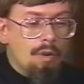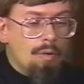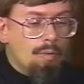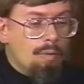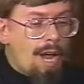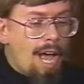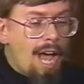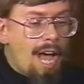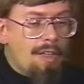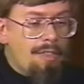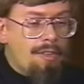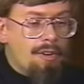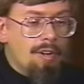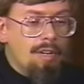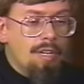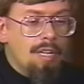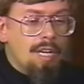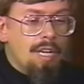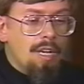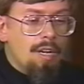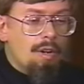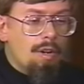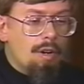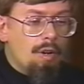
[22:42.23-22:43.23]
Rather,
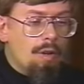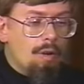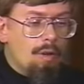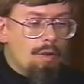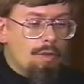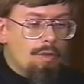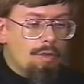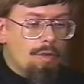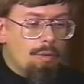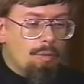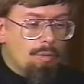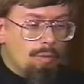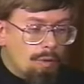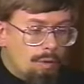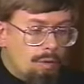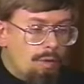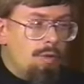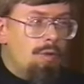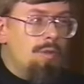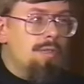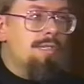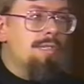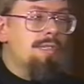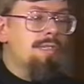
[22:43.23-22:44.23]
the
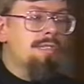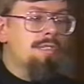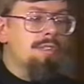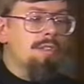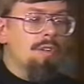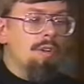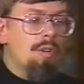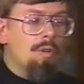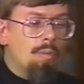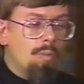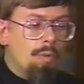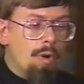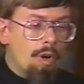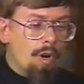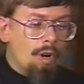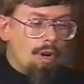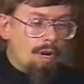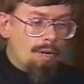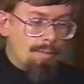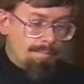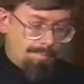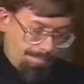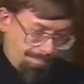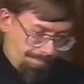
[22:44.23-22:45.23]
Rus were